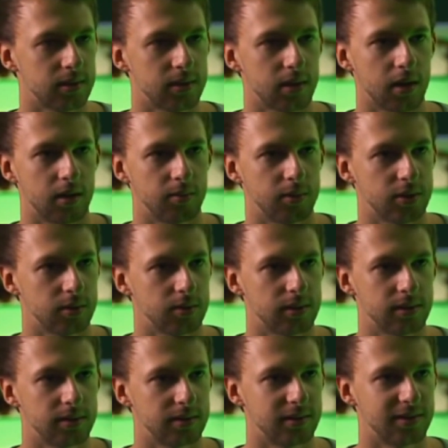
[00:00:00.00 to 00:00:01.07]
tune
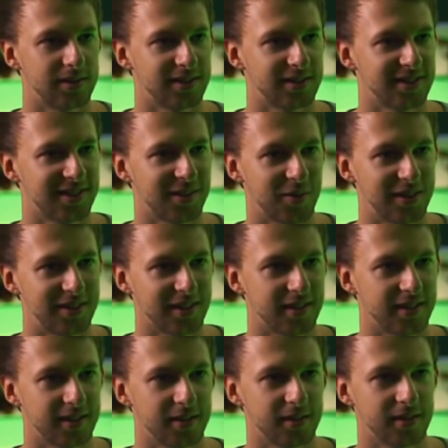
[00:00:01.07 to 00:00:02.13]
in to just see what he's going
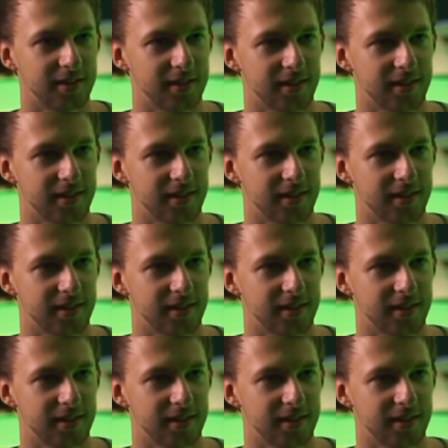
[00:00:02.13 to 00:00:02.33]
to do.